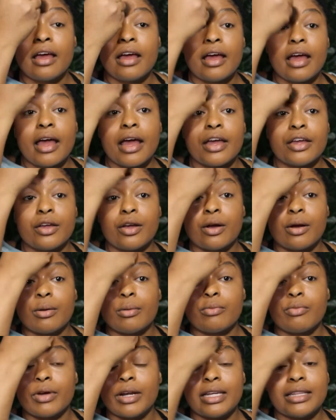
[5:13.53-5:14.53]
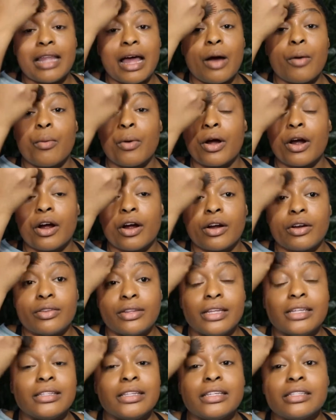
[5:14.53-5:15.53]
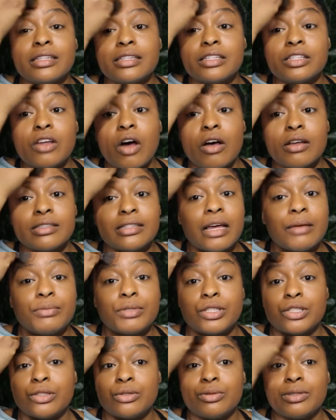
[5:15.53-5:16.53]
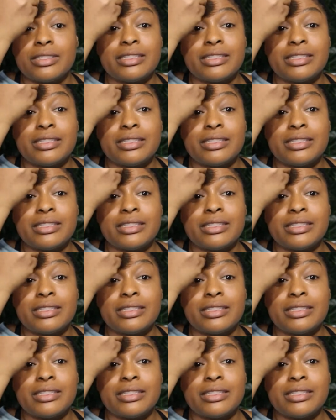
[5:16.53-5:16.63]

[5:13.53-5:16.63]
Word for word: and you're reading that word, these, these, this is all step two.